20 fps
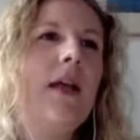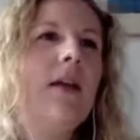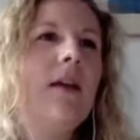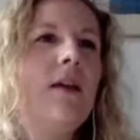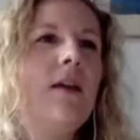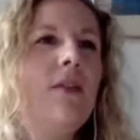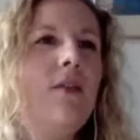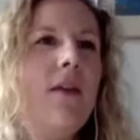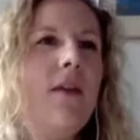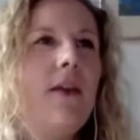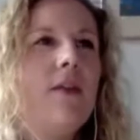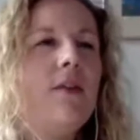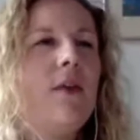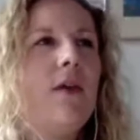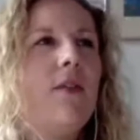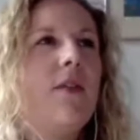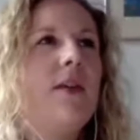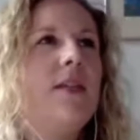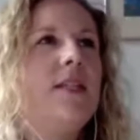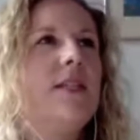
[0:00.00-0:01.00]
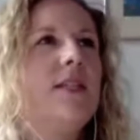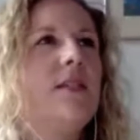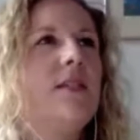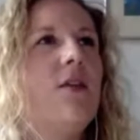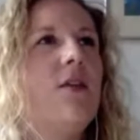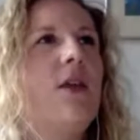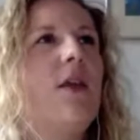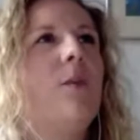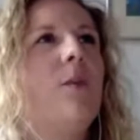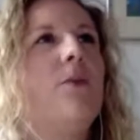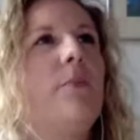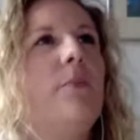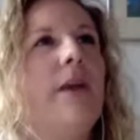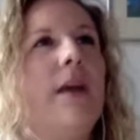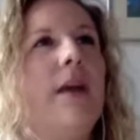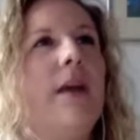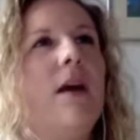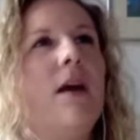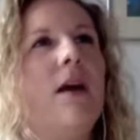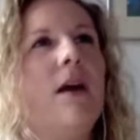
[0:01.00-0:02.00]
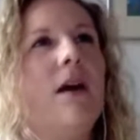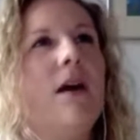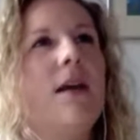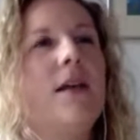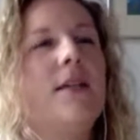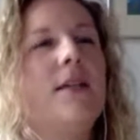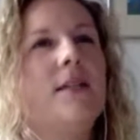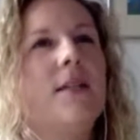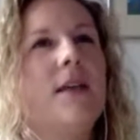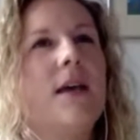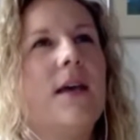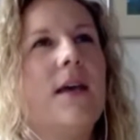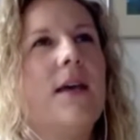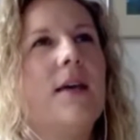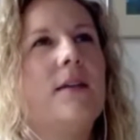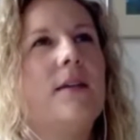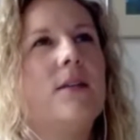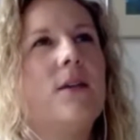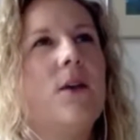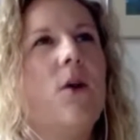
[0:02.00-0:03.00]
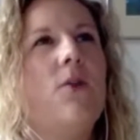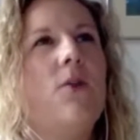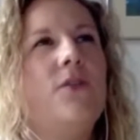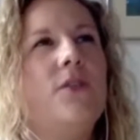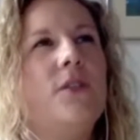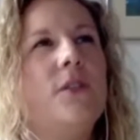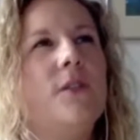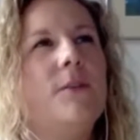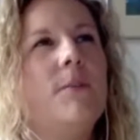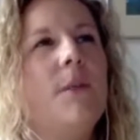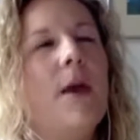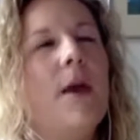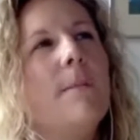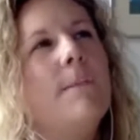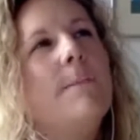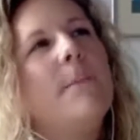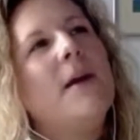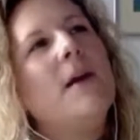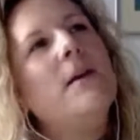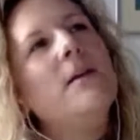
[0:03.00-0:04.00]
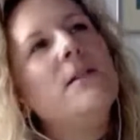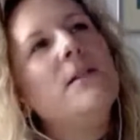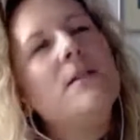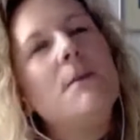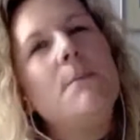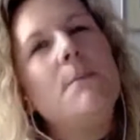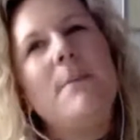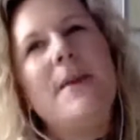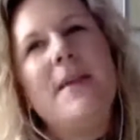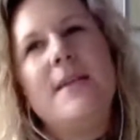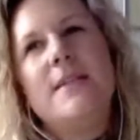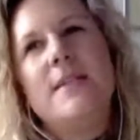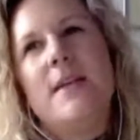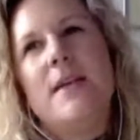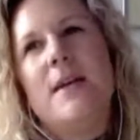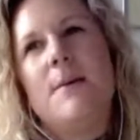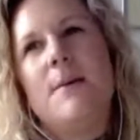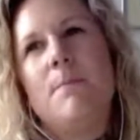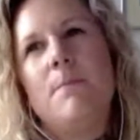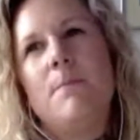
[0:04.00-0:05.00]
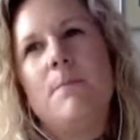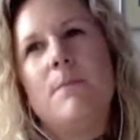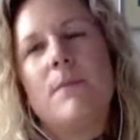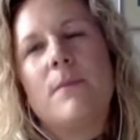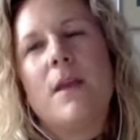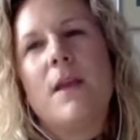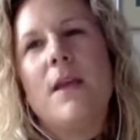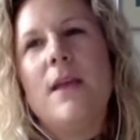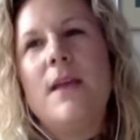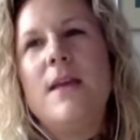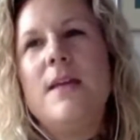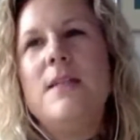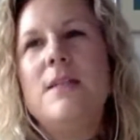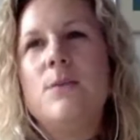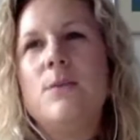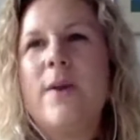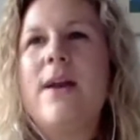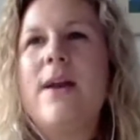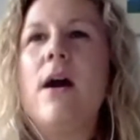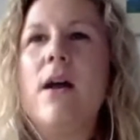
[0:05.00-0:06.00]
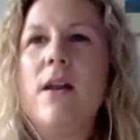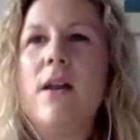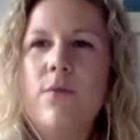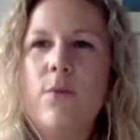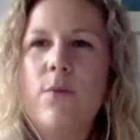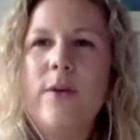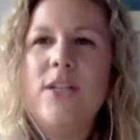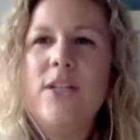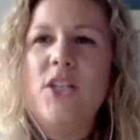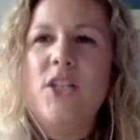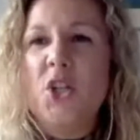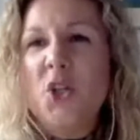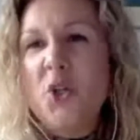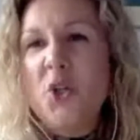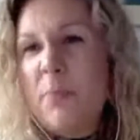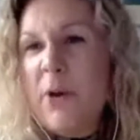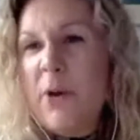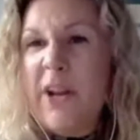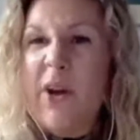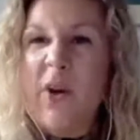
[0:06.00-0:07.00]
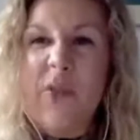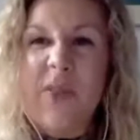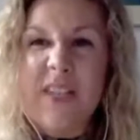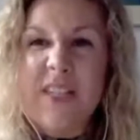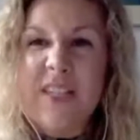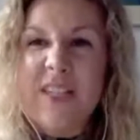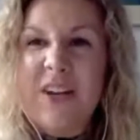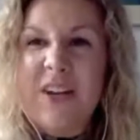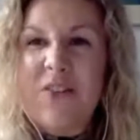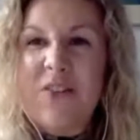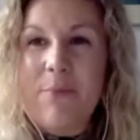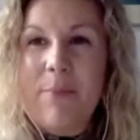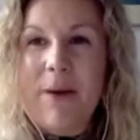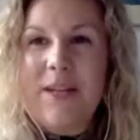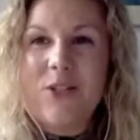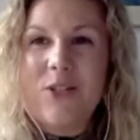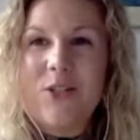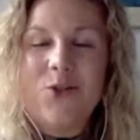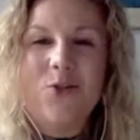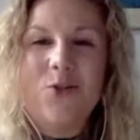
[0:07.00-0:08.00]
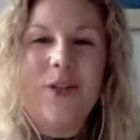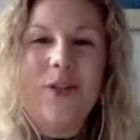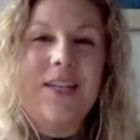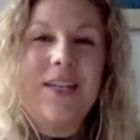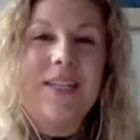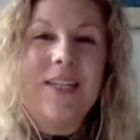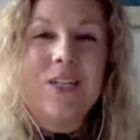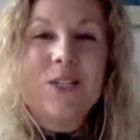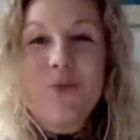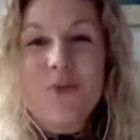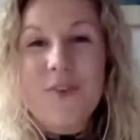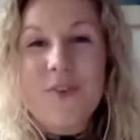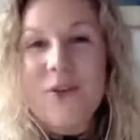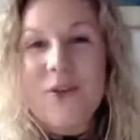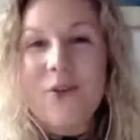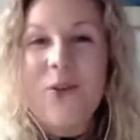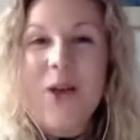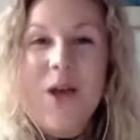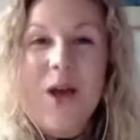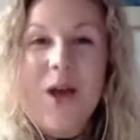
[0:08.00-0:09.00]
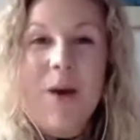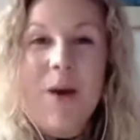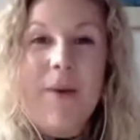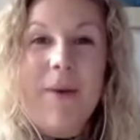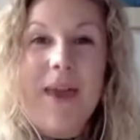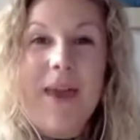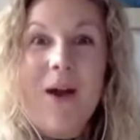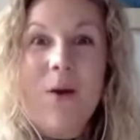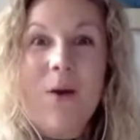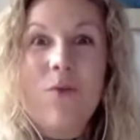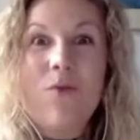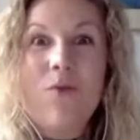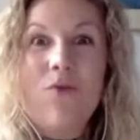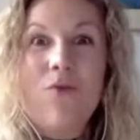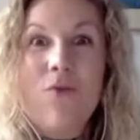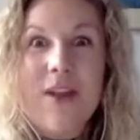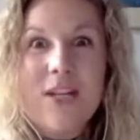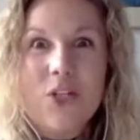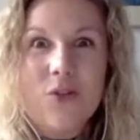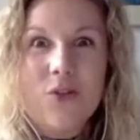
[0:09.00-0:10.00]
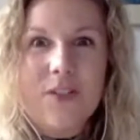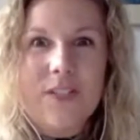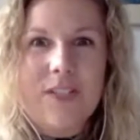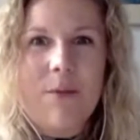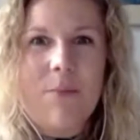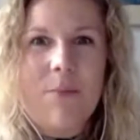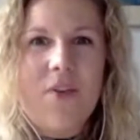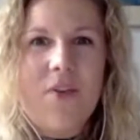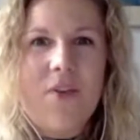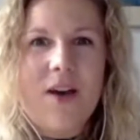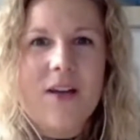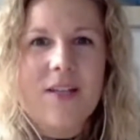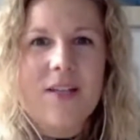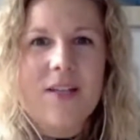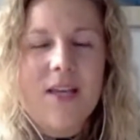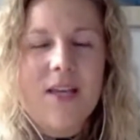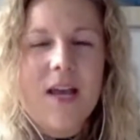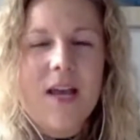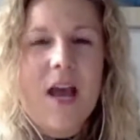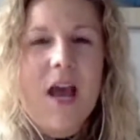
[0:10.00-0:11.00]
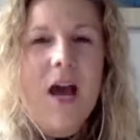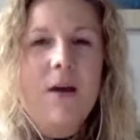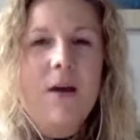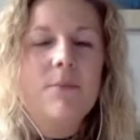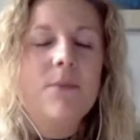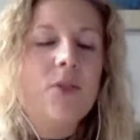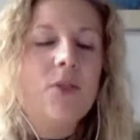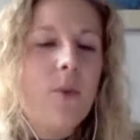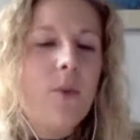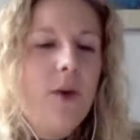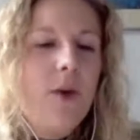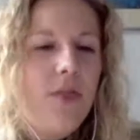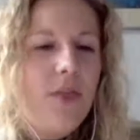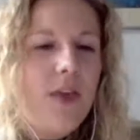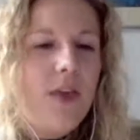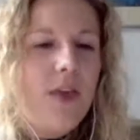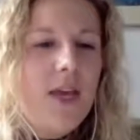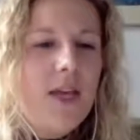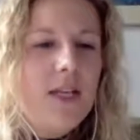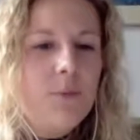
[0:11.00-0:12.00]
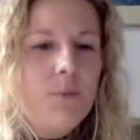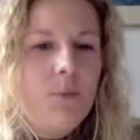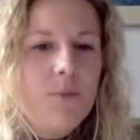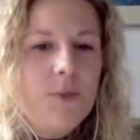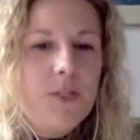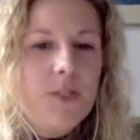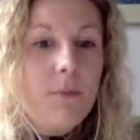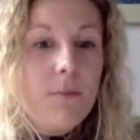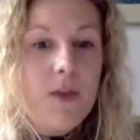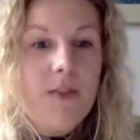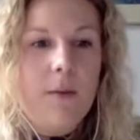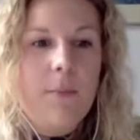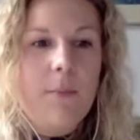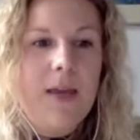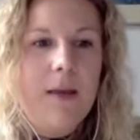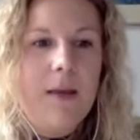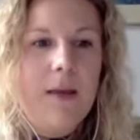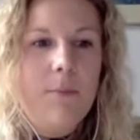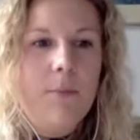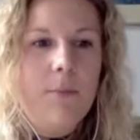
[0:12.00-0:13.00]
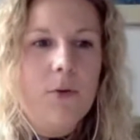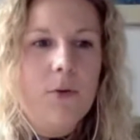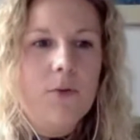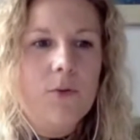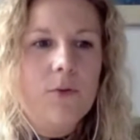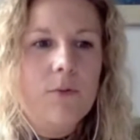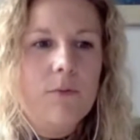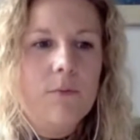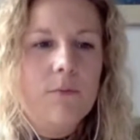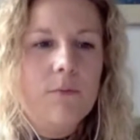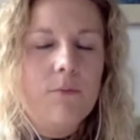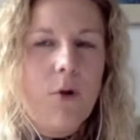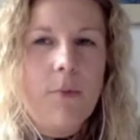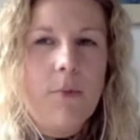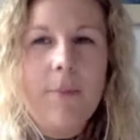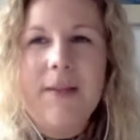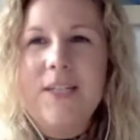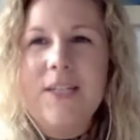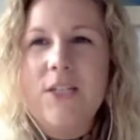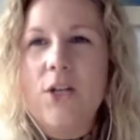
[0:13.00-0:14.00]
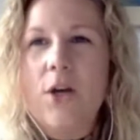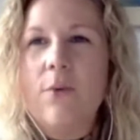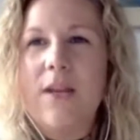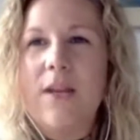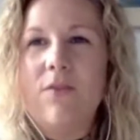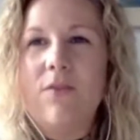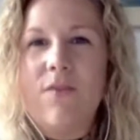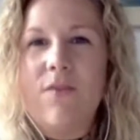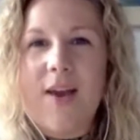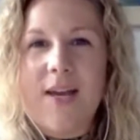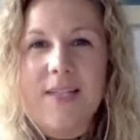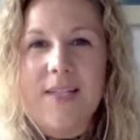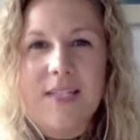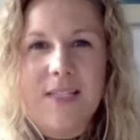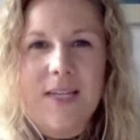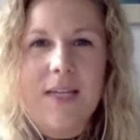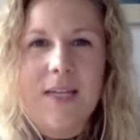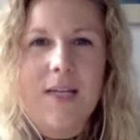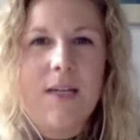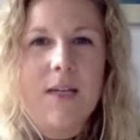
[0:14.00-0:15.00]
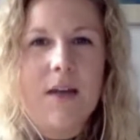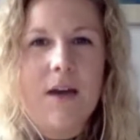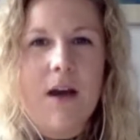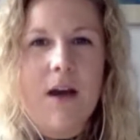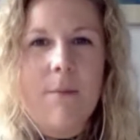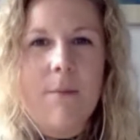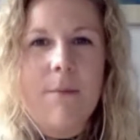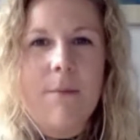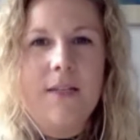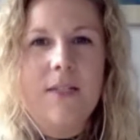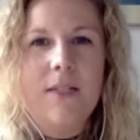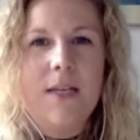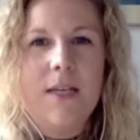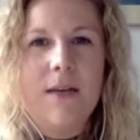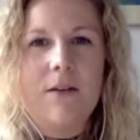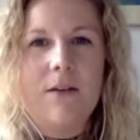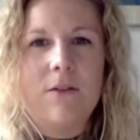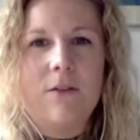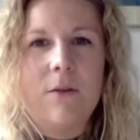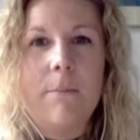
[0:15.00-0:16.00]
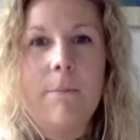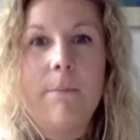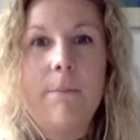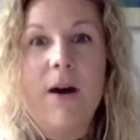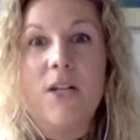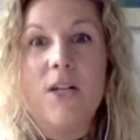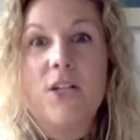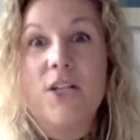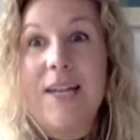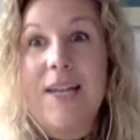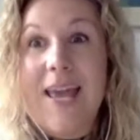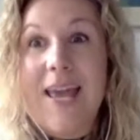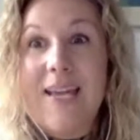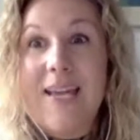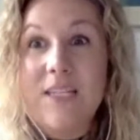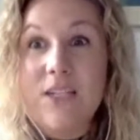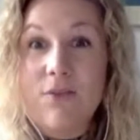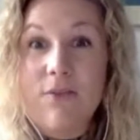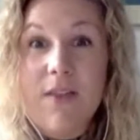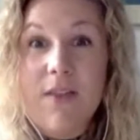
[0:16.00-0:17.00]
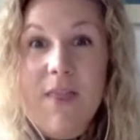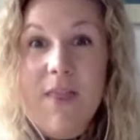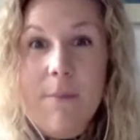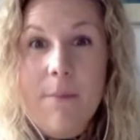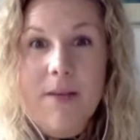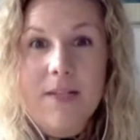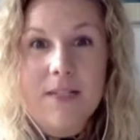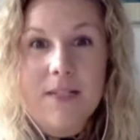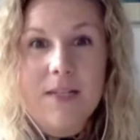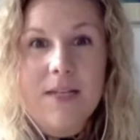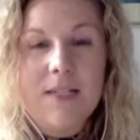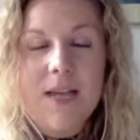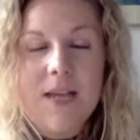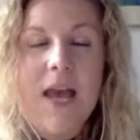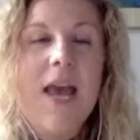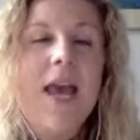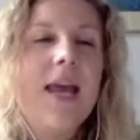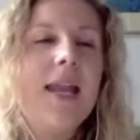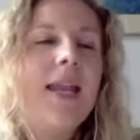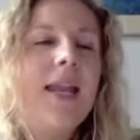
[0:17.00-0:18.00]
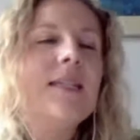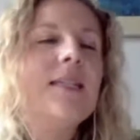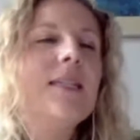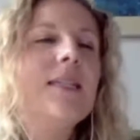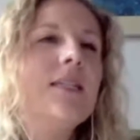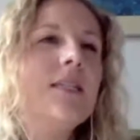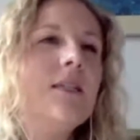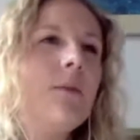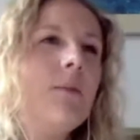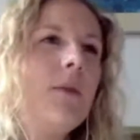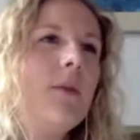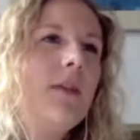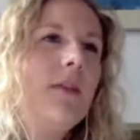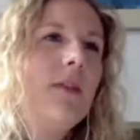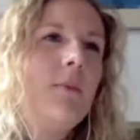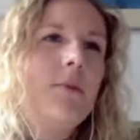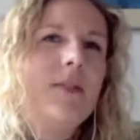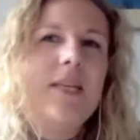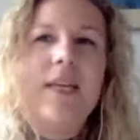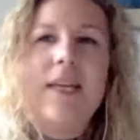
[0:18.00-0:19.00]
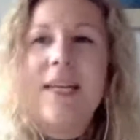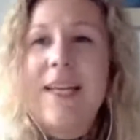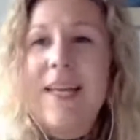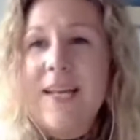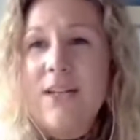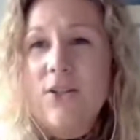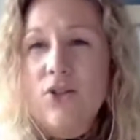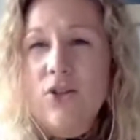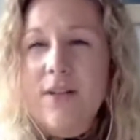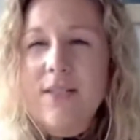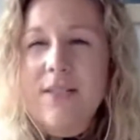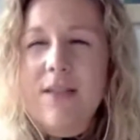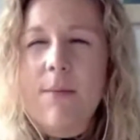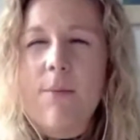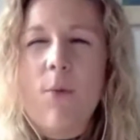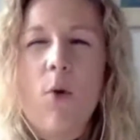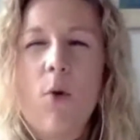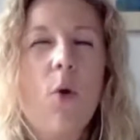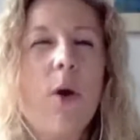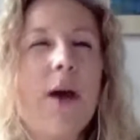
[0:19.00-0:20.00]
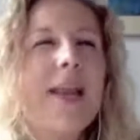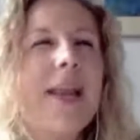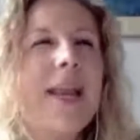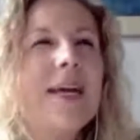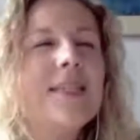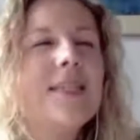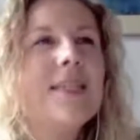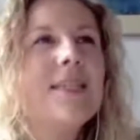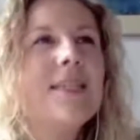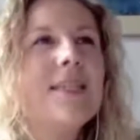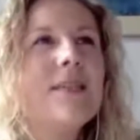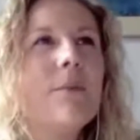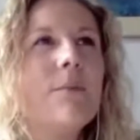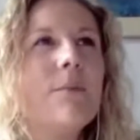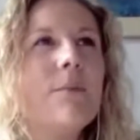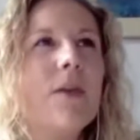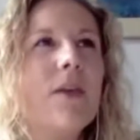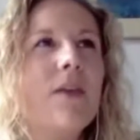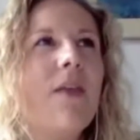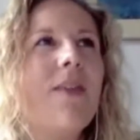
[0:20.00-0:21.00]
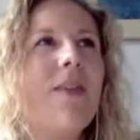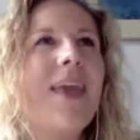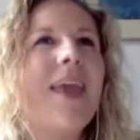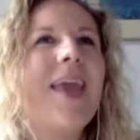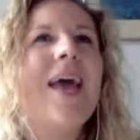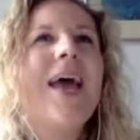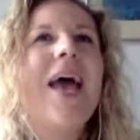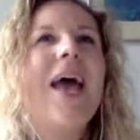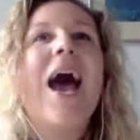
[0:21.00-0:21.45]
And I think that this is the thing with PR, is that it's often, because the media, we do put it on this kind of pedestal, and it does feel a bit out of reach for some of us. So I think it's something that people probably don't invest in until much later in their business, unless it's something that particularly interests them, or unless it's something that they